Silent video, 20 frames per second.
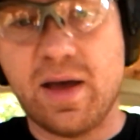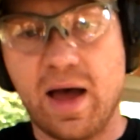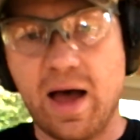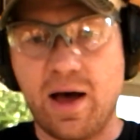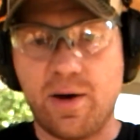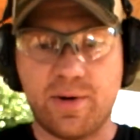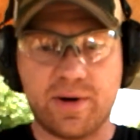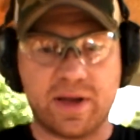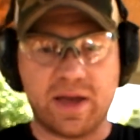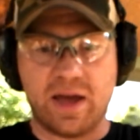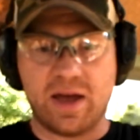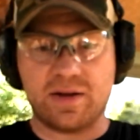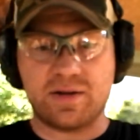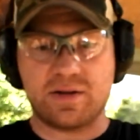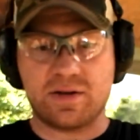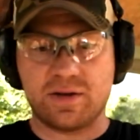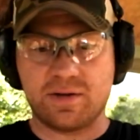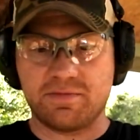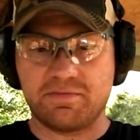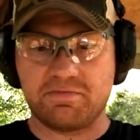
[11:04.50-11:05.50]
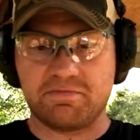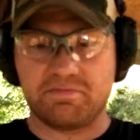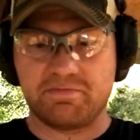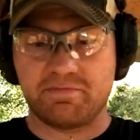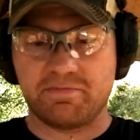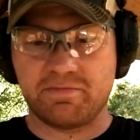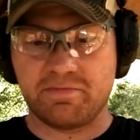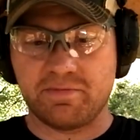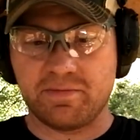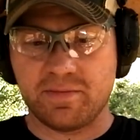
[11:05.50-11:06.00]
I would guess,
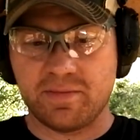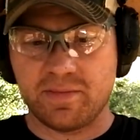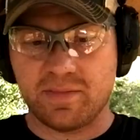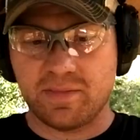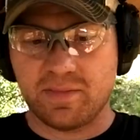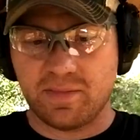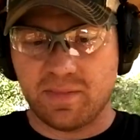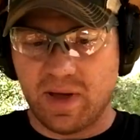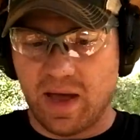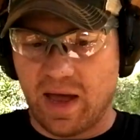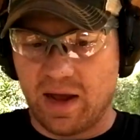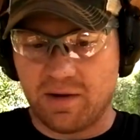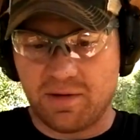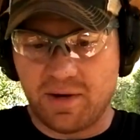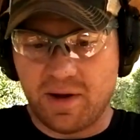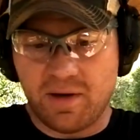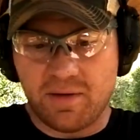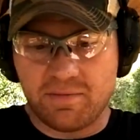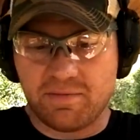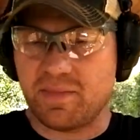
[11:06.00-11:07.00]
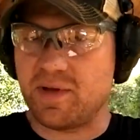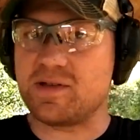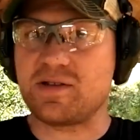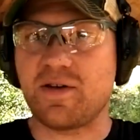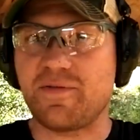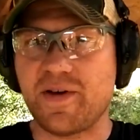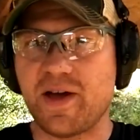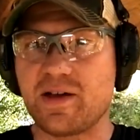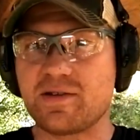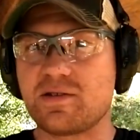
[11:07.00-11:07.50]
I don't know, it's
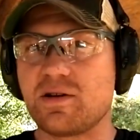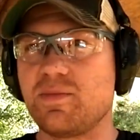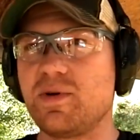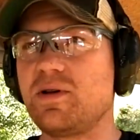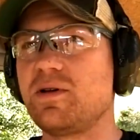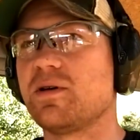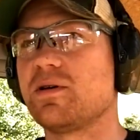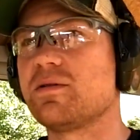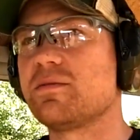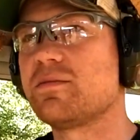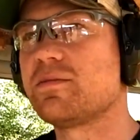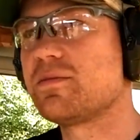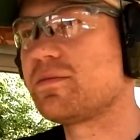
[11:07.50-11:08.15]
a faster bullet.